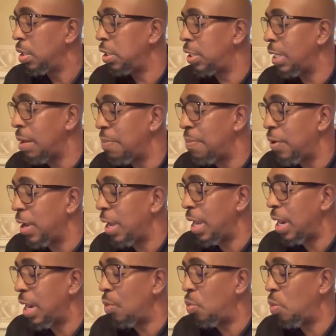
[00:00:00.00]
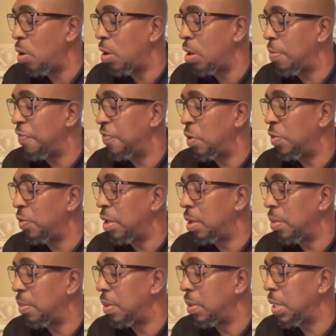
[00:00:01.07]
set bread and water before
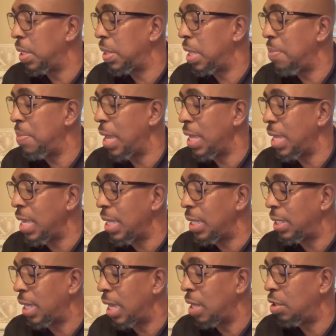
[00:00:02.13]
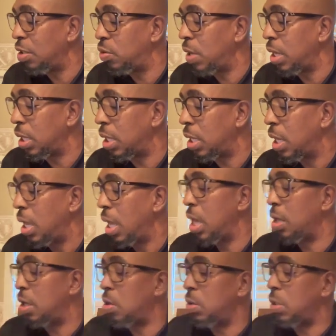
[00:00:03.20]
them that they may eat and drink
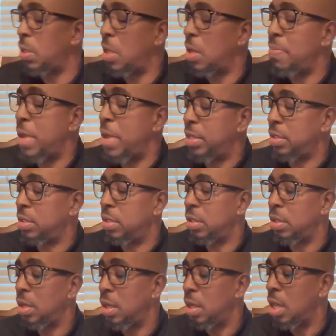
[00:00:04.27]
and go to their master.